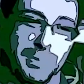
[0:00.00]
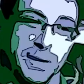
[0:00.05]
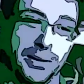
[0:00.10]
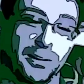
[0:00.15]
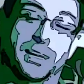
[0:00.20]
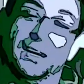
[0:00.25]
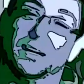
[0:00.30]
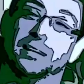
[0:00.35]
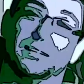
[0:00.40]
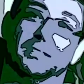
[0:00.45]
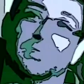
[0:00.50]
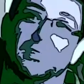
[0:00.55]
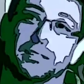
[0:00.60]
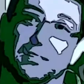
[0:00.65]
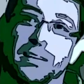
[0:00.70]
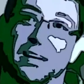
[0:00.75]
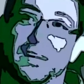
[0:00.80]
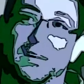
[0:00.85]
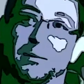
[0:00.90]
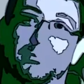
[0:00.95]
Mary had a
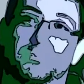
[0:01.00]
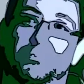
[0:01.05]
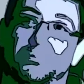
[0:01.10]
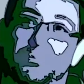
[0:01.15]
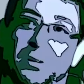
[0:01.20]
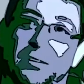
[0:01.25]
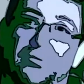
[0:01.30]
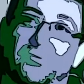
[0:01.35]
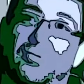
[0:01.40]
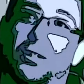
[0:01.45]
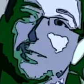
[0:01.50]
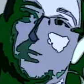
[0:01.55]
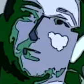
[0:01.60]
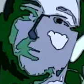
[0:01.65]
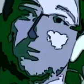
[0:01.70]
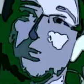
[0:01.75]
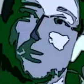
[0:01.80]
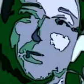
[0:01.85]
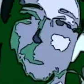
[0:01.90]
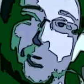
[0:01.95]
little lamb that
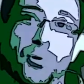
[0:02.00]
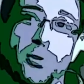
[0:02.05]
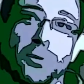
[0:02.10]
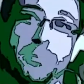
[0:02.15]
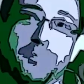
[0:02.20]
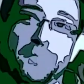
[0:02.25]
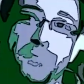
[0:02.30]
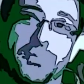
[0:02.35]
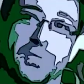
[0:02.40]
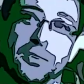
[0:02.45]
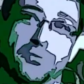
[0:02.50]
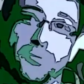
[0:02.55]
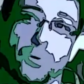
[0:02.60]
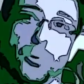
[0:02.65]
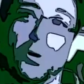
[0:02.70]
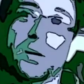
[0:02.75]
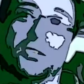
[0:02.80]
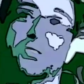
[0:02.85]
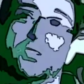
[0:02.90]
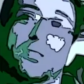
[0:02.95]
follows her no more for
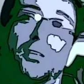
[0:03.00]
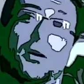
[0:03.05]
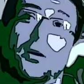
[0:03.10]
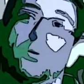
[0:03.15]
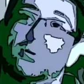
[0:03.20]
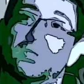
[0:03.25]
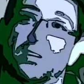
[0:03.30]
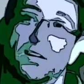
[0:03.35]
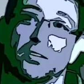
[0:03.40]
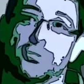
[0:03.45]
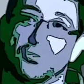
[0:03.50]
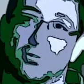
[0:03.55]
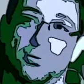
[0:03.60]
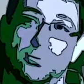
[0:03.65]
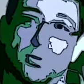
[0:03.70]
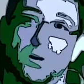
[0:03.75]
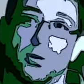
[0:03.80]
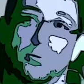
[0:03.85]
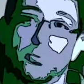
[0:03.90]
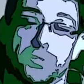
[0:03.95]
what she thought was
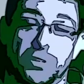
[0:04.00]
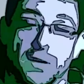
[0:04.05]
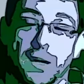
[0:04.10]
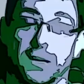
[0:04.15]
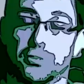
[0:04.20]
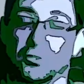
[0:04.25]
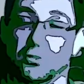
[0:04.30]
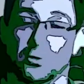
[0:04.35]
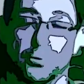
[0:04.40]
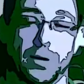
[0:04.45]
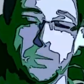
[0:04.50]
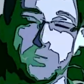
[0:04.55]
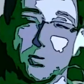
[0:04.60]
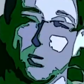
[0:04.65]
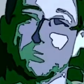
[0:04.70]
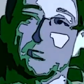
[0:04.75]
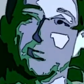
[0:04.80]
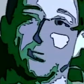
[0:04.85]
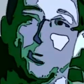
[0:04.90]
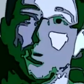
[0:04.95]
H2O was
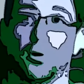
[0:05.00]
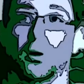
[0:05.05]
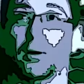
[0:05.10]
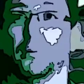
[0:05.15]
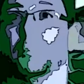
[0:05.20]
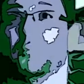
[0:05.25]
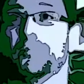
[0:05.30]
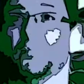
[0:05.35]
H2SO4,